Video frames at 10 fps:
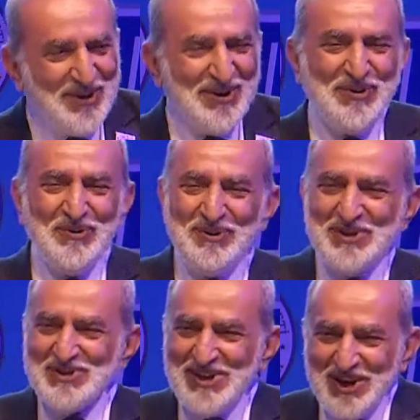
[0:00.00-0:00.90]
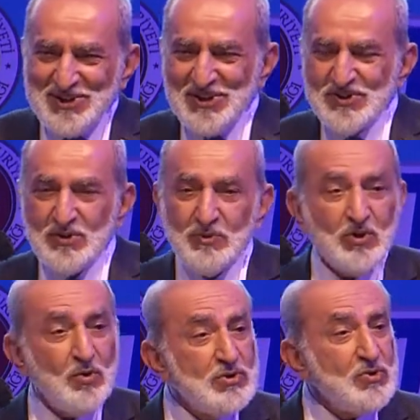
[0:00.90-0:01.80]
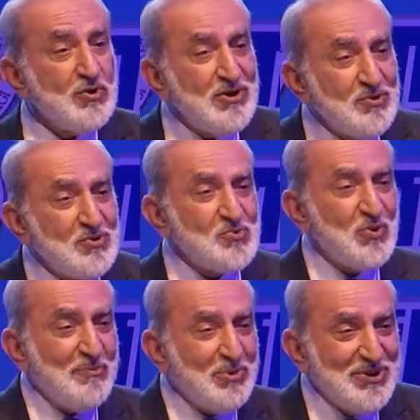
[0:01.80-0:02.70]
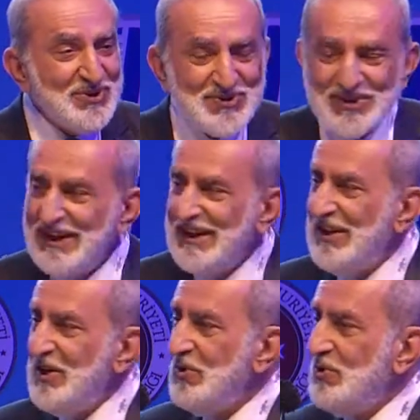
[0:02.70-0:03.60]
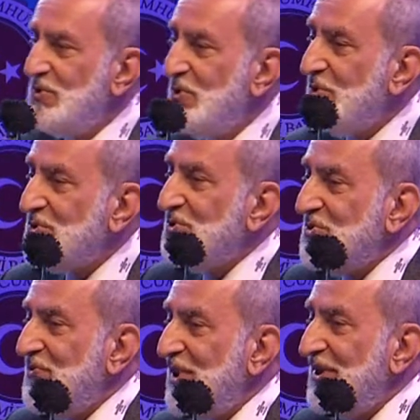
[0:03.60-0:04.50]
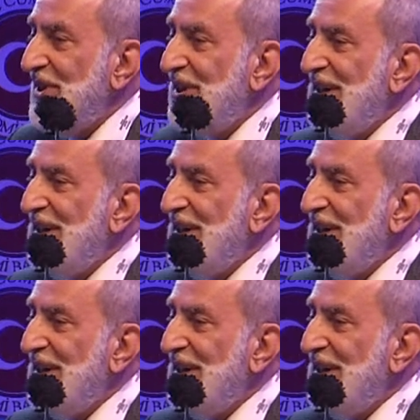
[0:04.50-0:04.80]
all these nice things, but also they use weapons. They use all sorts of other